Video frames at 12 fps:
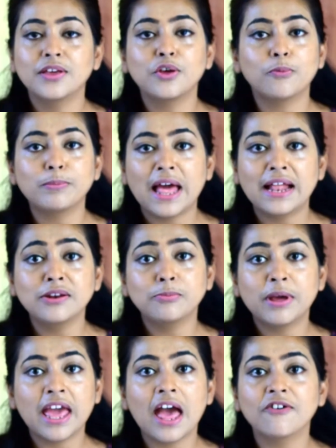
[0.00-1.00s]
Your plant
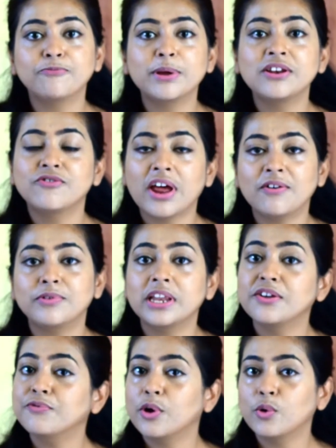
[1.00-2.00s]
may have been
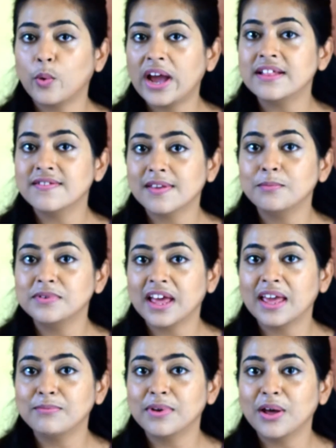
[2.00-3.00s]
traveling for quite some
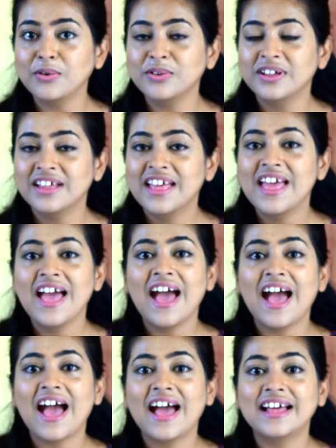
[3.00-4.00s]
time now
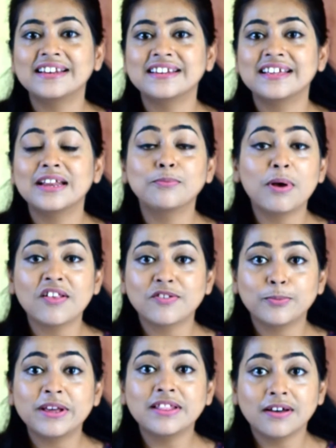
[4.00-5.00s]
and it
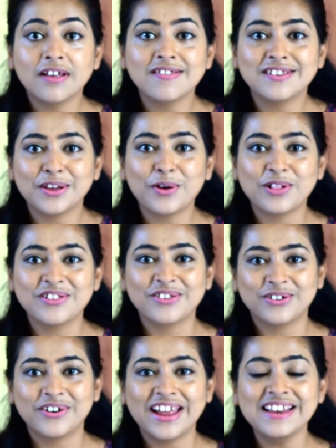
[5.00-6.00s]
must be thirsty
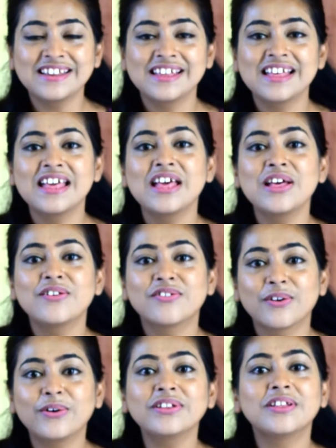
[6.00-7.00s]
also, right?
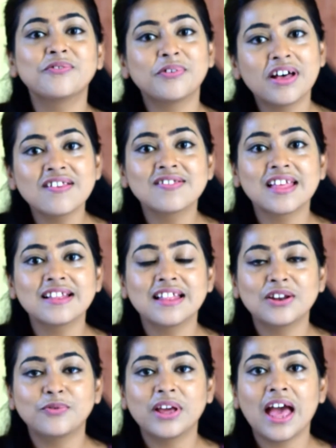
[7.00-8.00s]
So the first thing
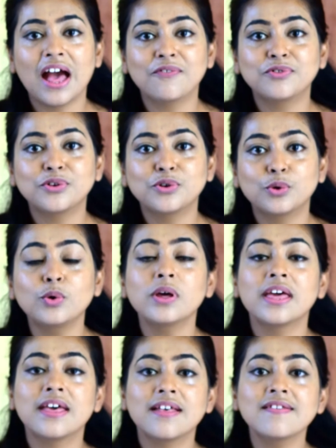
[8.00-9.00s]
that we have to do
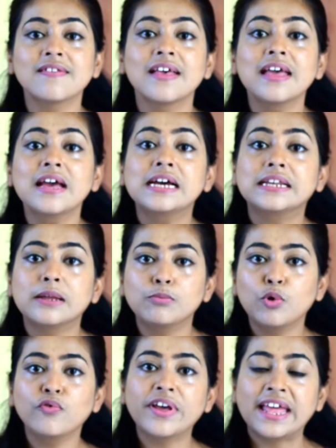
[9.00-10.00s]
is
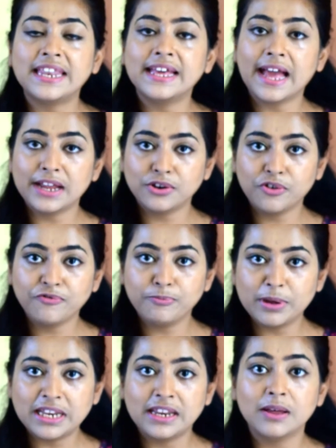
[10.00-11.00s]
remove any kind of
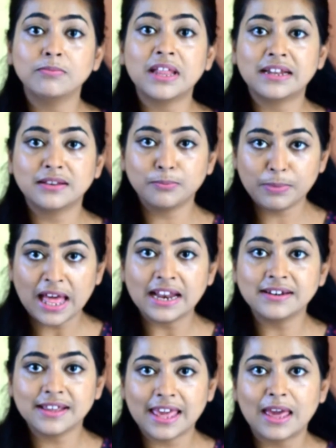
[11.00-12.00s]
medium that the
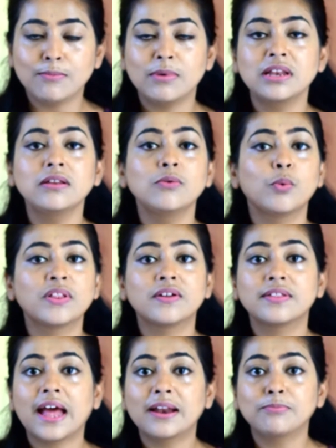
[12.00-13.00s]
plant came in,
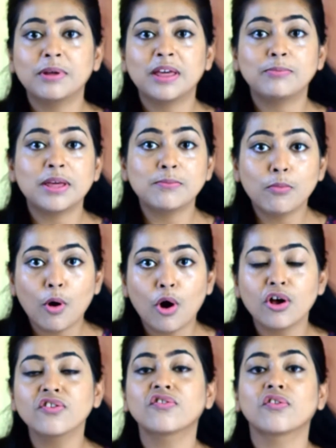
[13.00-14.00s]
whether that may be
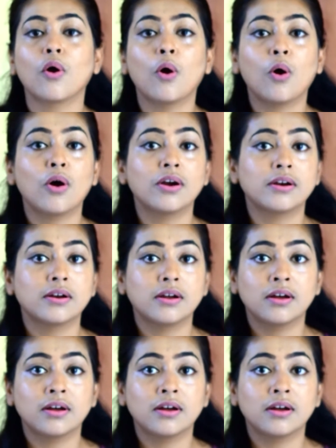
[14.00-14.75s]
moss or